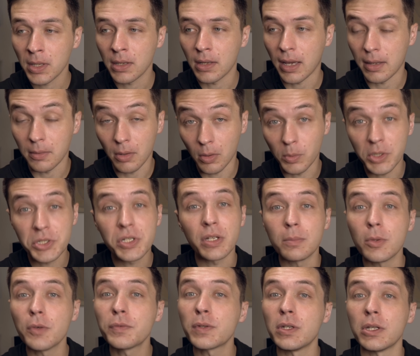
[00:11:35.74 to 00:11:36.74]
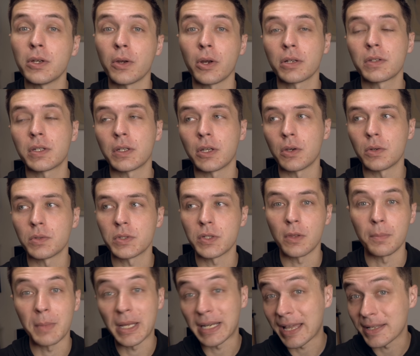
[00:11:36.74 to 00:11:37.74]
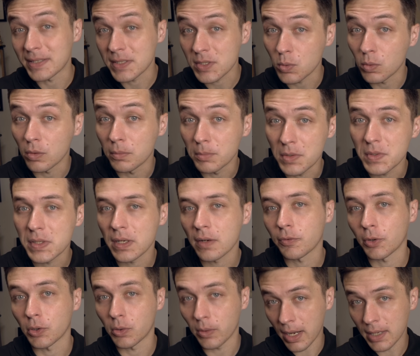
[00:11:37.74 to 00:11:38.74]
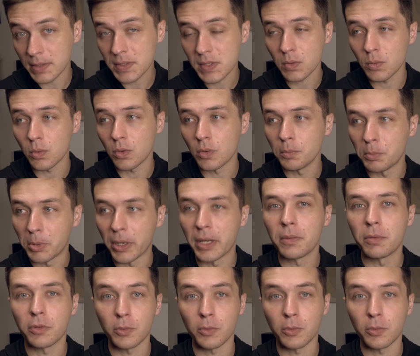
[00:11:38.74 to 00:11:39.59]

I originally moved to New York to go to the Manhattan School of Music for grad school, but